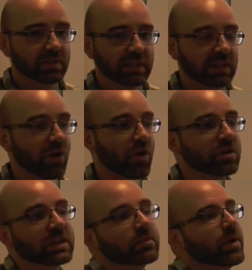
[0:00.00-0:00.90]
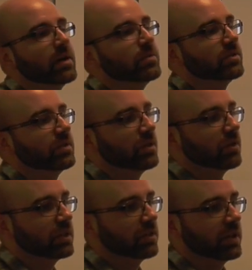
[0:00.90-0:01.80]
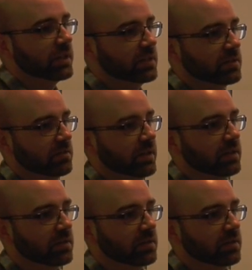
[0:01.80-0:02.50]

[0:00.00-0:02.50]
the earlier papers and the earlier ideas surrounding